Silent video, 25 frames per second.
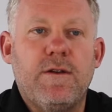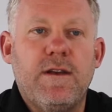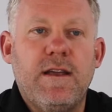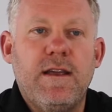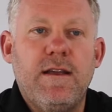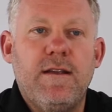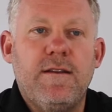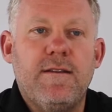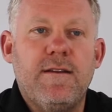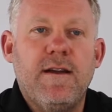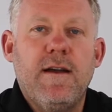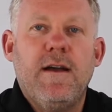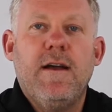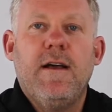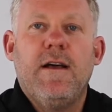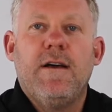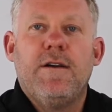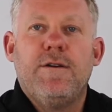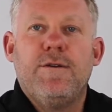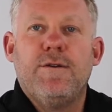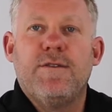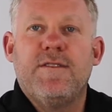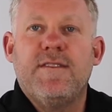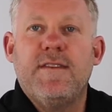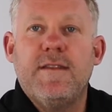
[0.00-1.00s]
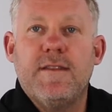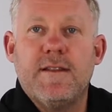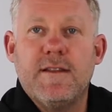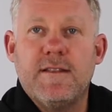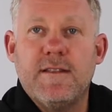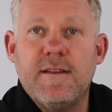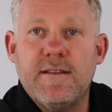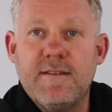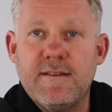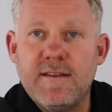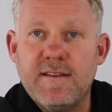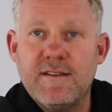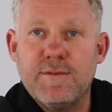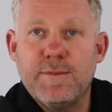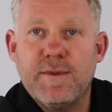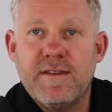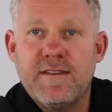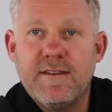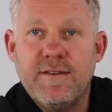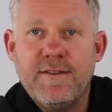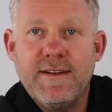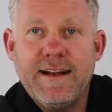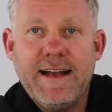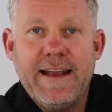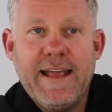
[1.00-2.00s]
need. You'll see that this is
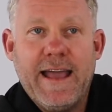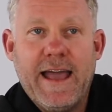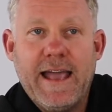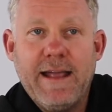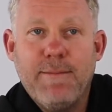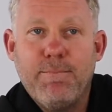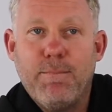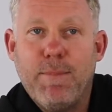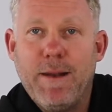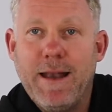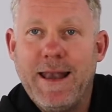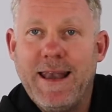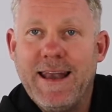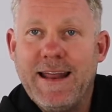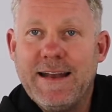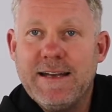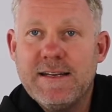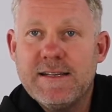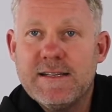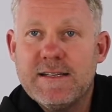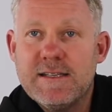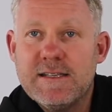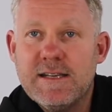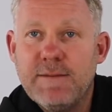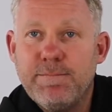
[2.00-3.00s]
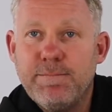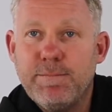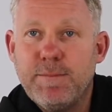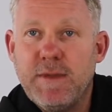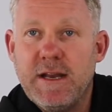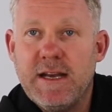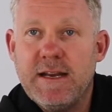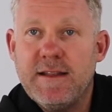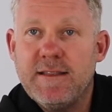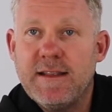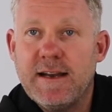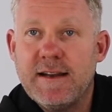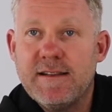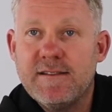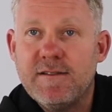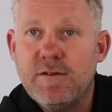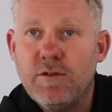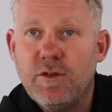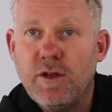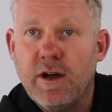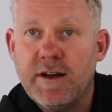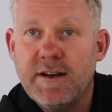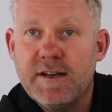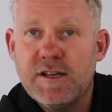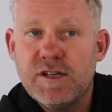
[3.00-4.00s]
specifically a blunt tip, meaning that it's
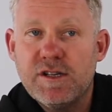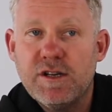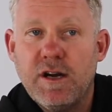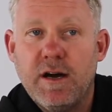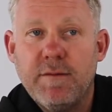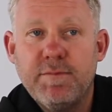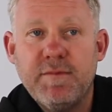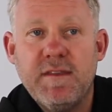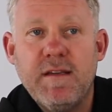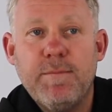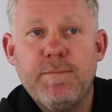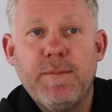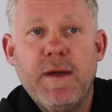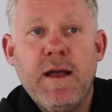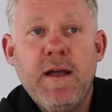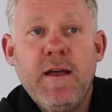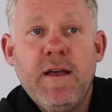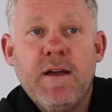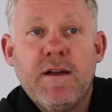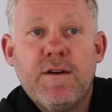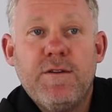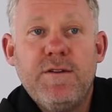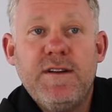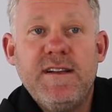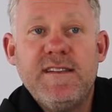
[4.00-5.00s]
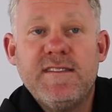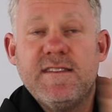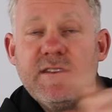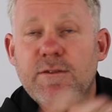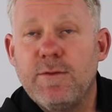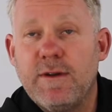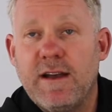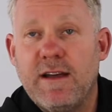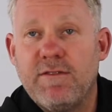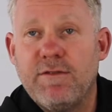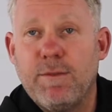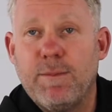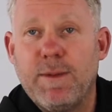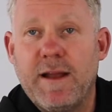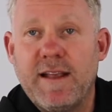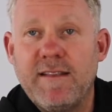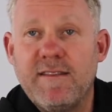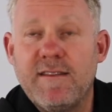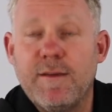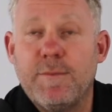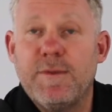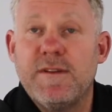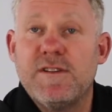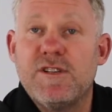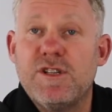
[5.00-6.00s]
not a sharp tip. Reason you would have a blunt
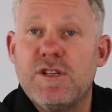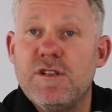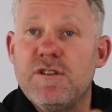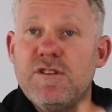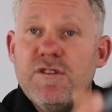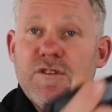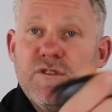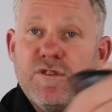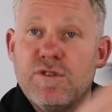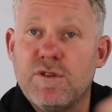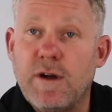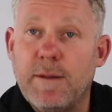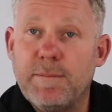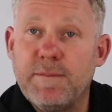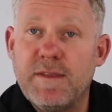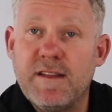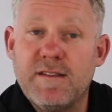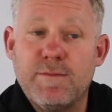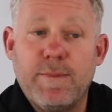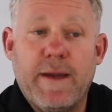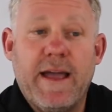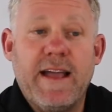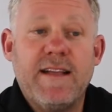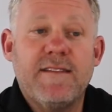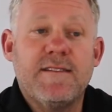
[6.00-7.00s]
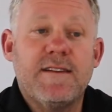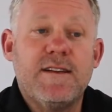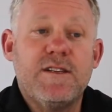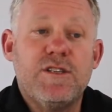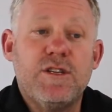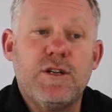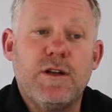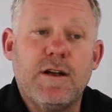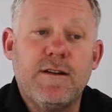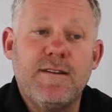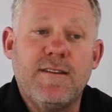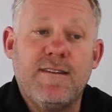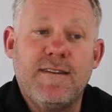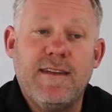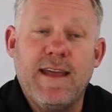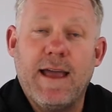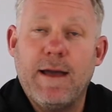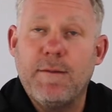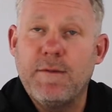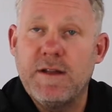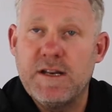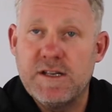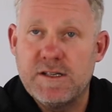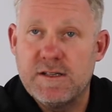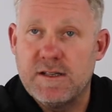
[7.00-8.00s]
tip is should you drop this by accident, you don't
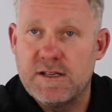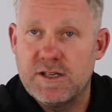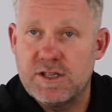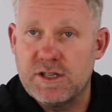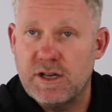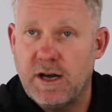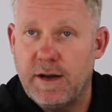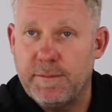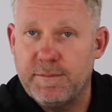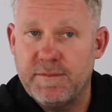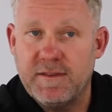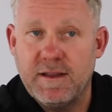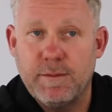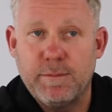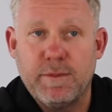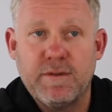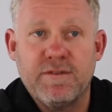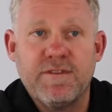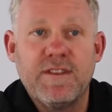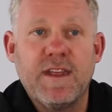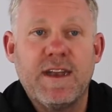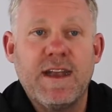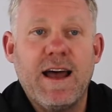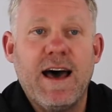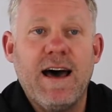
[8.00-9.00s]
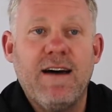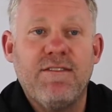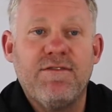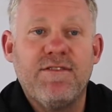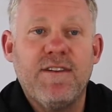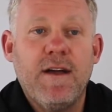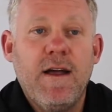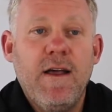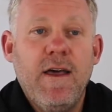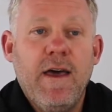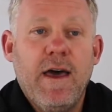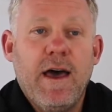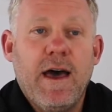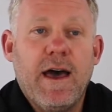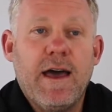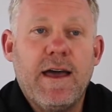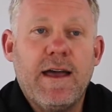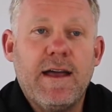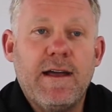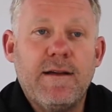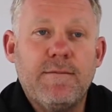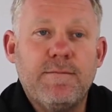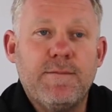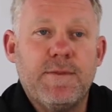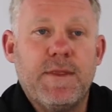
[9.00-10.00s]
damage the sharp tip of the knife,
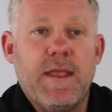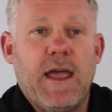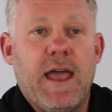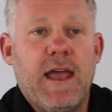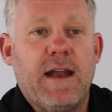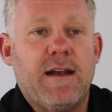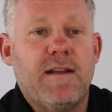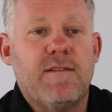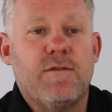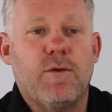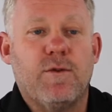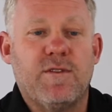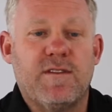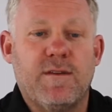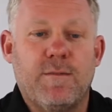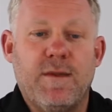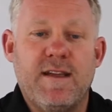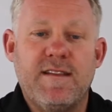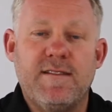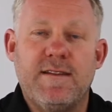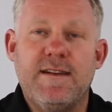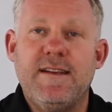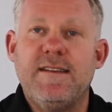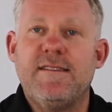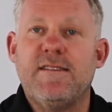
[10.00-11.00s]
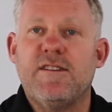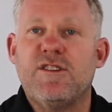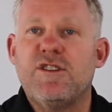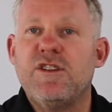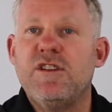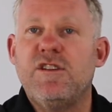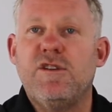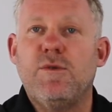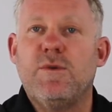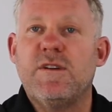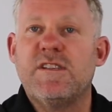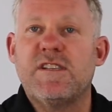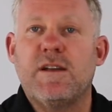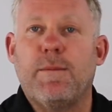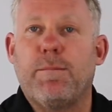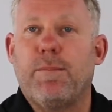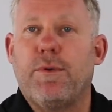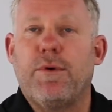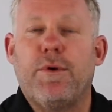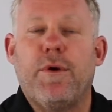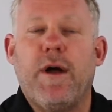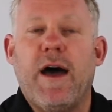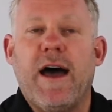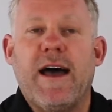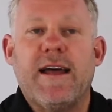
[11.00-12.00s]
and it also makes it easier should you wish to
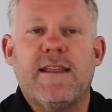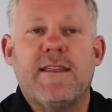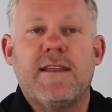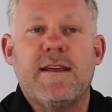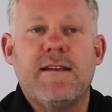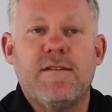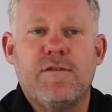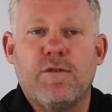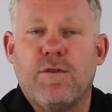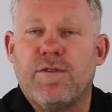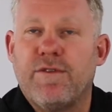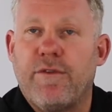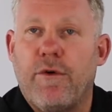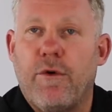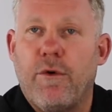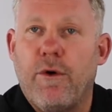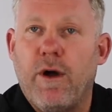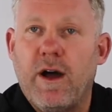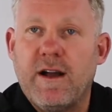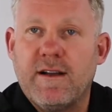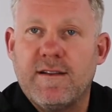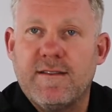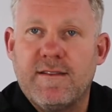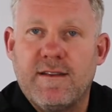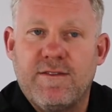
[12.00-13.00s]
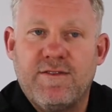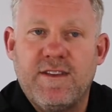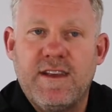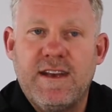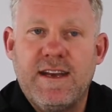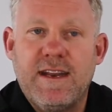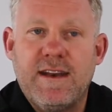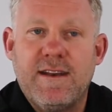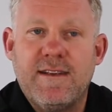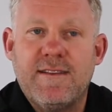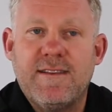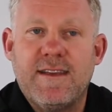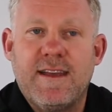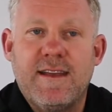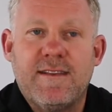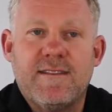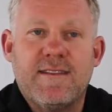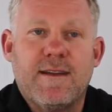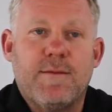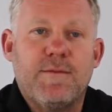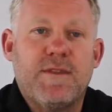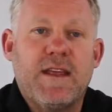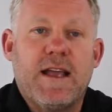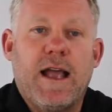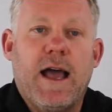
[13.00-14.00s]
pry things off rocks. If you needed to get
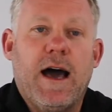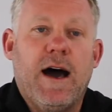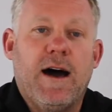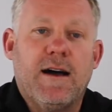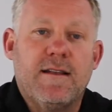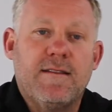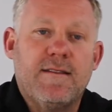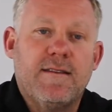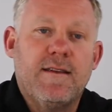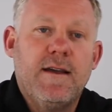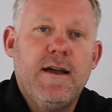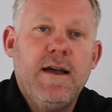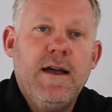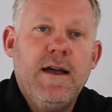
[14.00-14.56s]
something out